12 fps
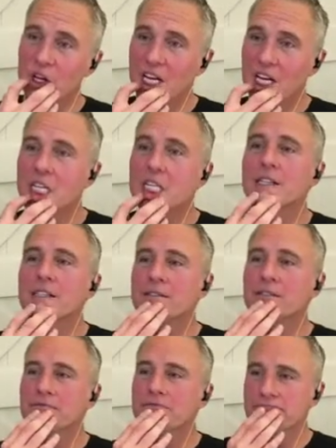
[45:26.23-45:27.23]
people
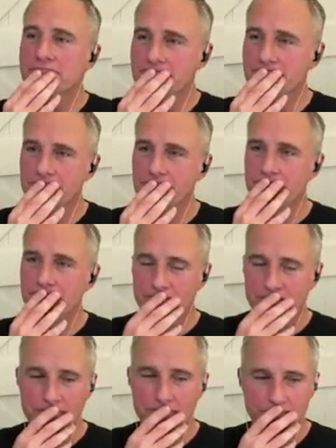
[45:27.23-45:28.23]
who call themselves a
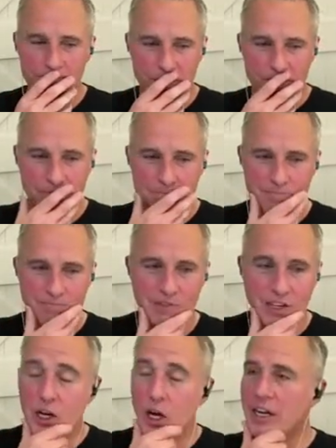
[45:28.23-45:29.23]
certain background.
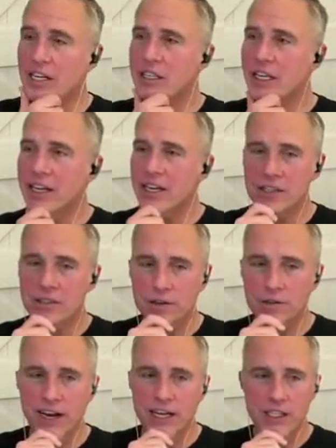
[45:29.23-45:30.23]
Yeah. I know it's it is
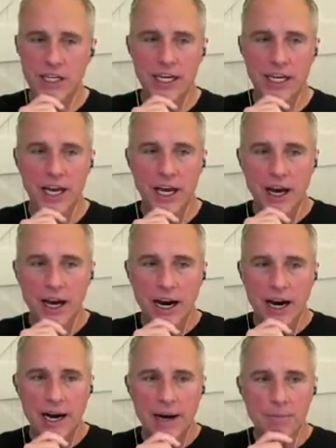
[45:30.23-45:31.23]
it's fascinating.
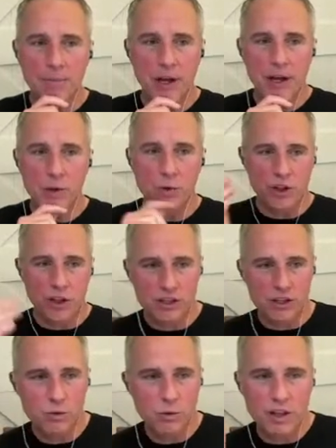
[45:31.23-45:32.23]
Um,
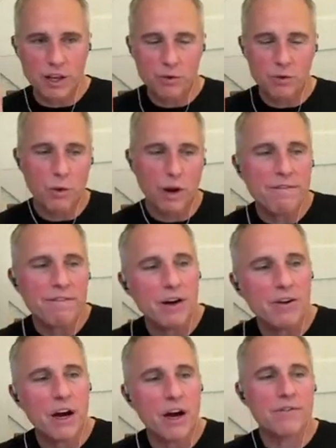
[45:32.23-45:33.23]
this is this is what I
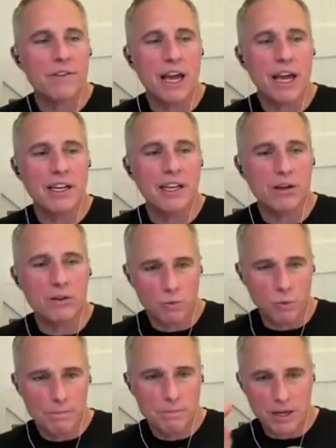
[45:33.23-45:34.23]
found off the ADL's
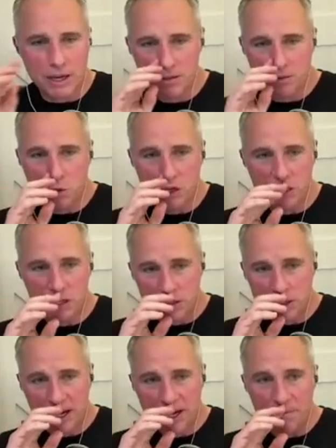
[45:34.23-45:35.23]
website, which
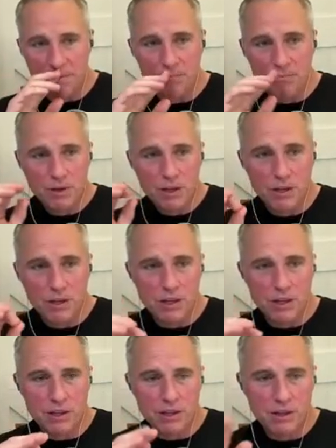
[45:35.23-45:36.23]
is um, that